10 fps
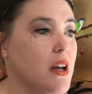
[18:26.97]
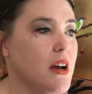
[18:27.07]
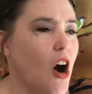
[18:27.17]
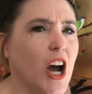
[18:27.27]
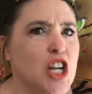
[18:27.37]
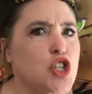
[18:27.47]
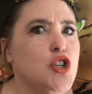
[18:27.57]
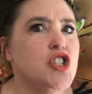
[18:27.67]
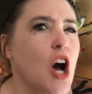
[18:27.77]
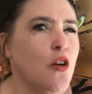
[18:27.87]
"Hide
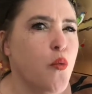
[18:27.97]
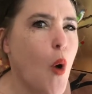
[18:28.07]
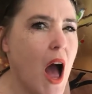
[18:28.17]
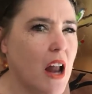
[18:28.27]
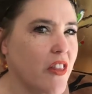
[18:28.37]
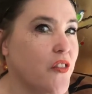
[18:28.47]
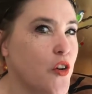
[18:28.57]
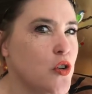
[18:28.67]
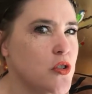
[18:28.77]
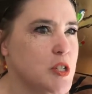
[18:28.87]
yourself well in the
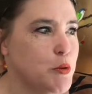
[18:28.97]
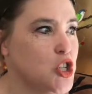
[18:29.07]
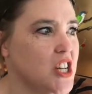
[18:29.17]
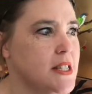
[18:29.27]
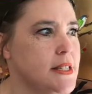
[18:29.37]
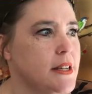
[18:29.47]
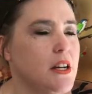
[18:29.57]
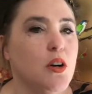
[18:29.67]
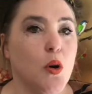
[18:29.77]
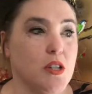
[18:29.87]
furze bushes,"
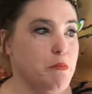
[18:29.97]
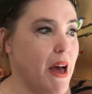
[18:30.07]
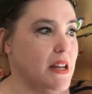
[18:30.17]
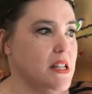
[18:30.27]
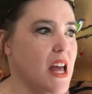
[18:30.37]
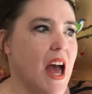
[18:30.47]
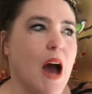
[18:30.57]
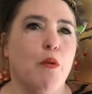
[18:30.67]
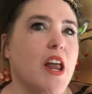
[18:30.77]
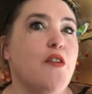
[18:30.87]
ordered Bet,
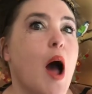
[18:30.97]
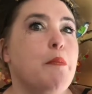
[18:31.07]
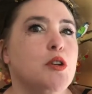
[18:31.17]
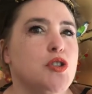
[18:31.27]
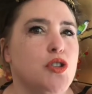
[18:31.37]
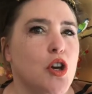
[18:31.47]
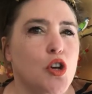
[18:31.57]
"and whatever happens,